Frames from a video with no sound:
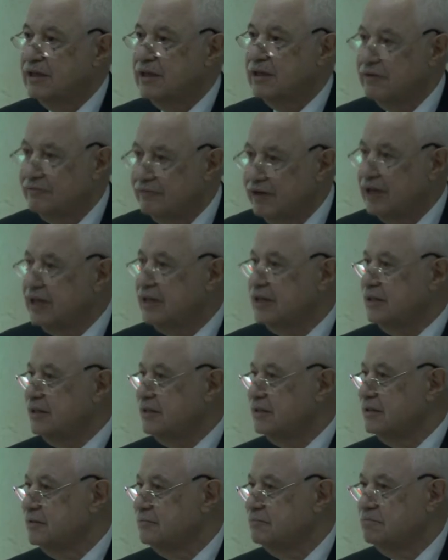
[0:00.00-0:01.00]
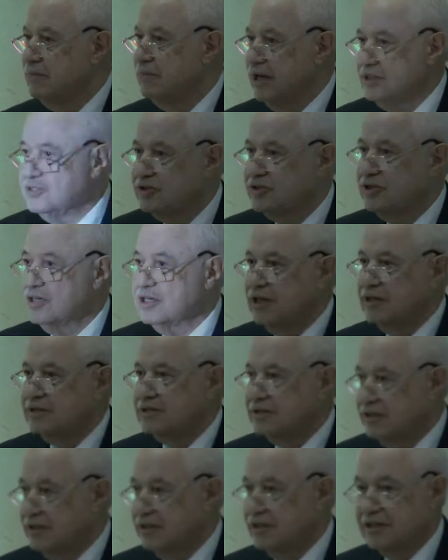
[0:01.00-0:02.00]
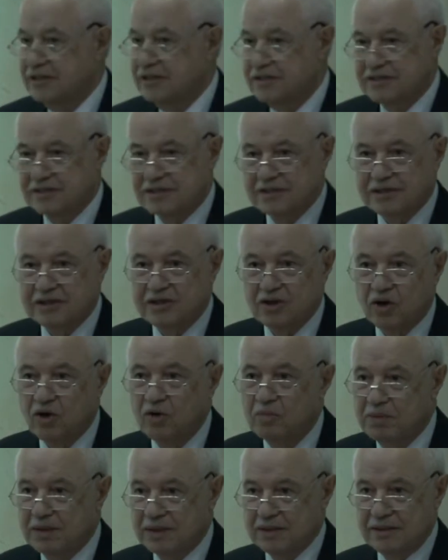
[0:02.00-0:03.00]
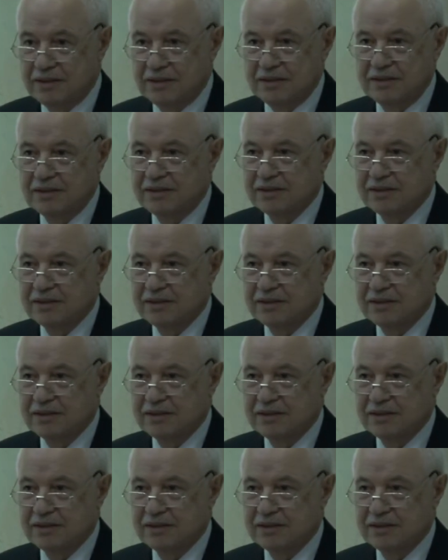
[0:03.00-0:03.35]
A very major and serious global